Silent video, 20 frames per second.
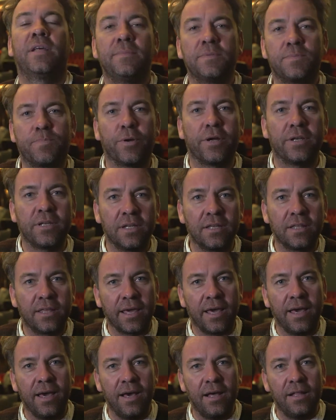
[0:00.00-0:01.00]
name's Brendan
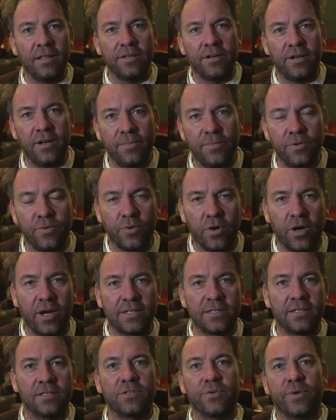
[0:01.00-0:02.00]
Cowell, and I'm the
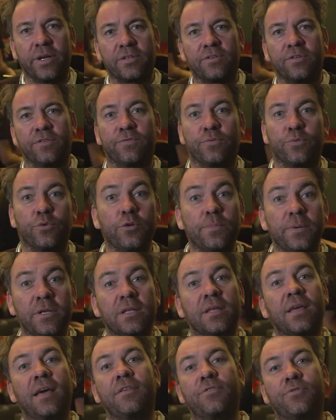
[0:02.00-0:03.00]
writer-director of
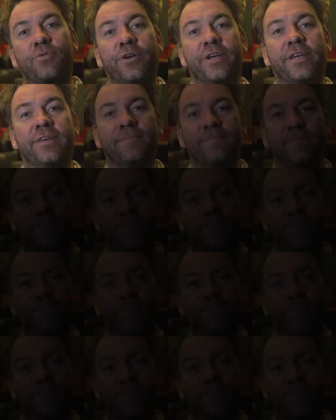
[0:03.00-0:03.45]
Ruben Guthrie.